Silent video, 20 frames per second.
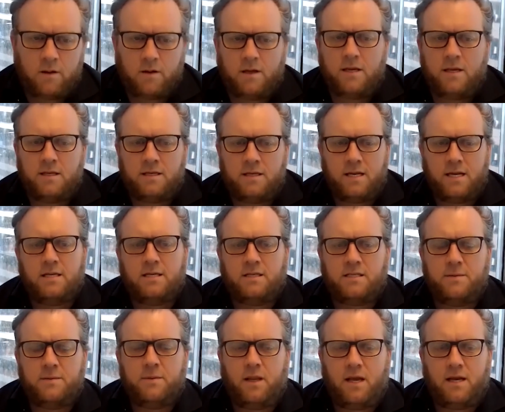in
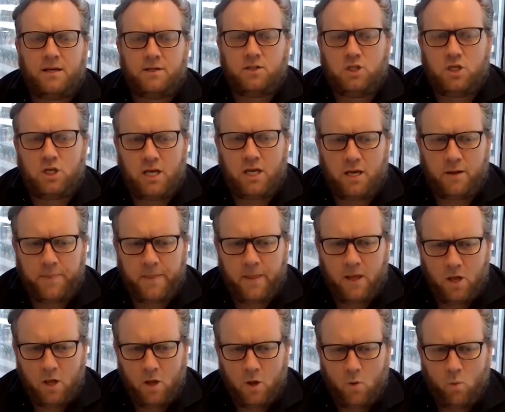December last year,
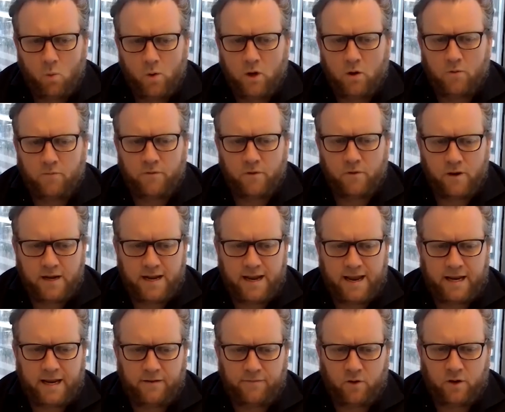we got very
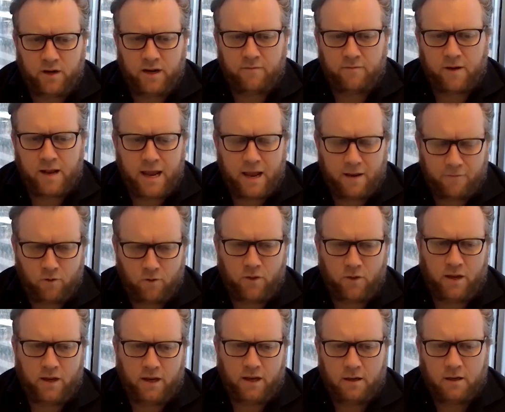negative on
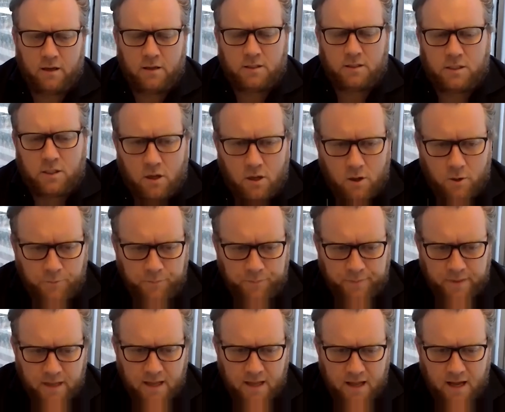everything. So
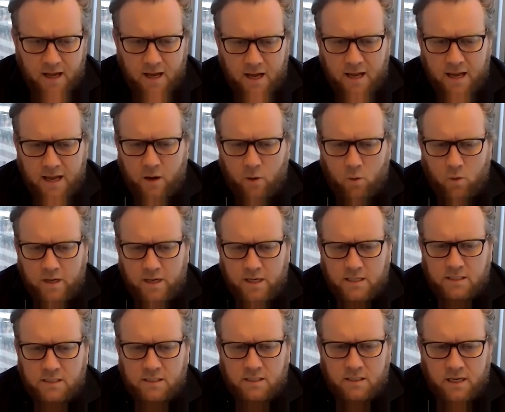
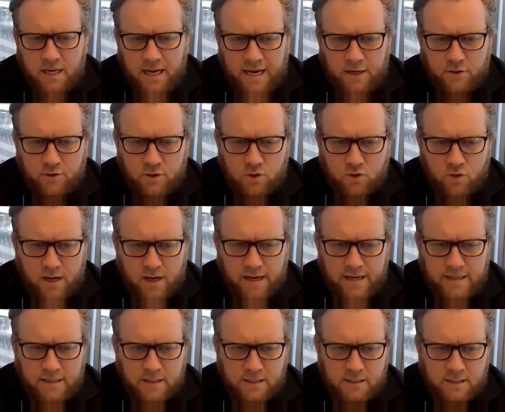equities, interest
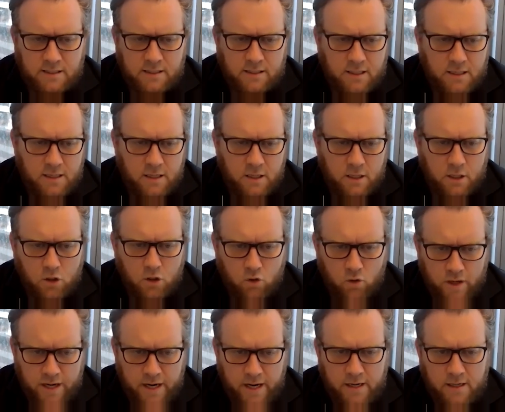rates,
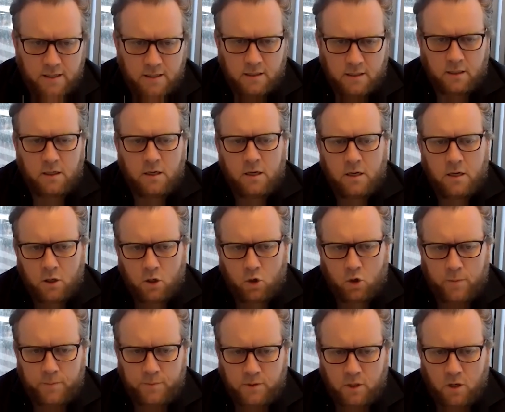credit,
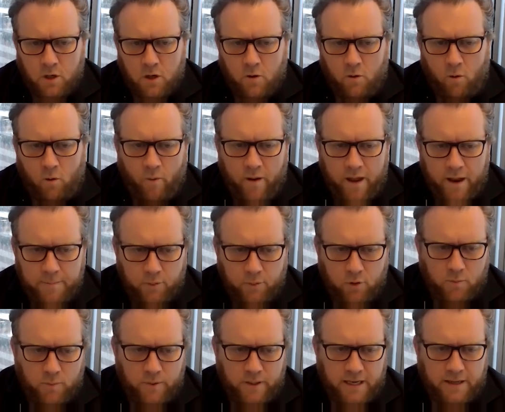crypto, and
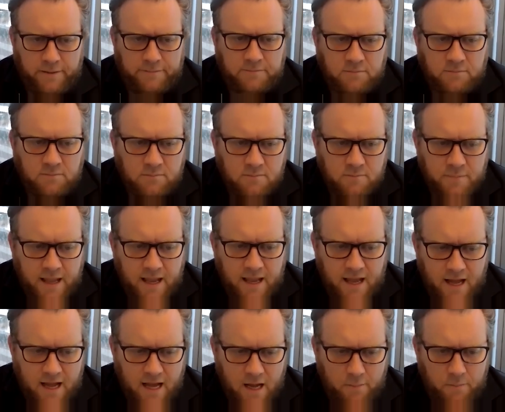property.
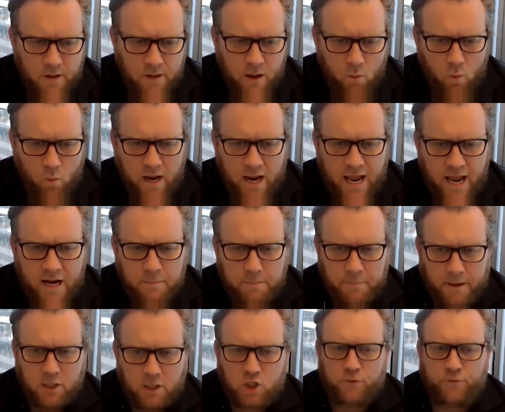And we had a
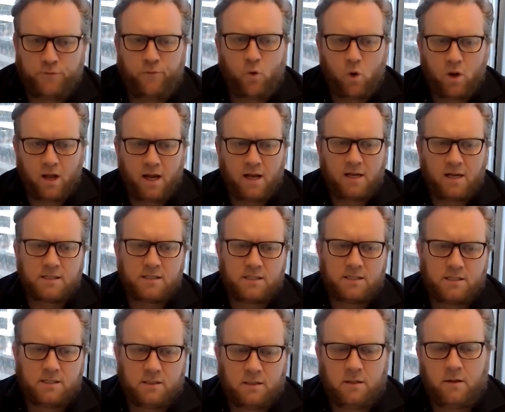bunch of
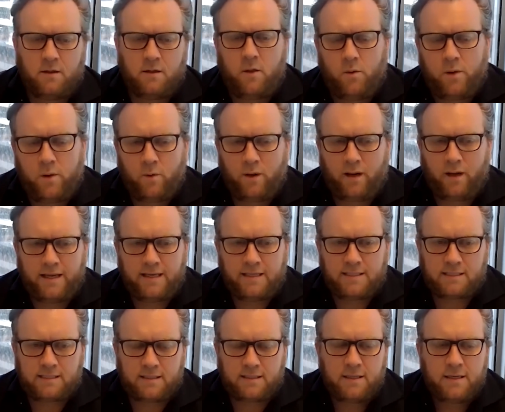forecasts that we
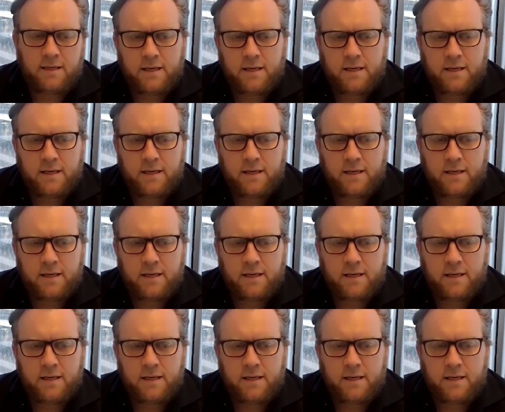released